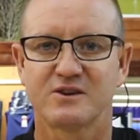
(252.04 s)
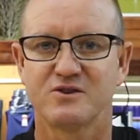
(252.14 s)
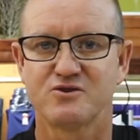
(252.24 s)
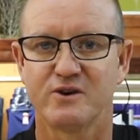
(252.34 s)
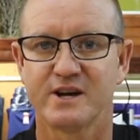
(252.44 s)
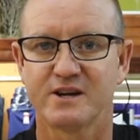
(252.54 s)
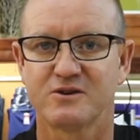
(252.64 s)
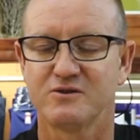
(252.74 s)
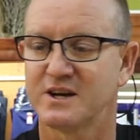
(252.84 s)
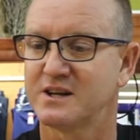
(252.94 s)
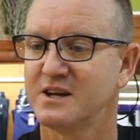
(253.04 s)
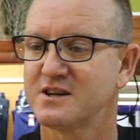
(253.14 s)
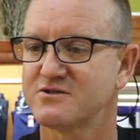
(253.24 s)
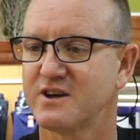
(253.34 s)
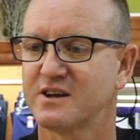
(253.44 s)
to join it to our
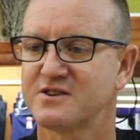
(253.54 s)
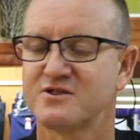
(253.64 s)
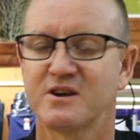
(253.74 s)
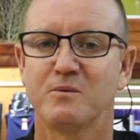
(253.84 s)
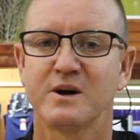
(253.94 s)
tennis racket string,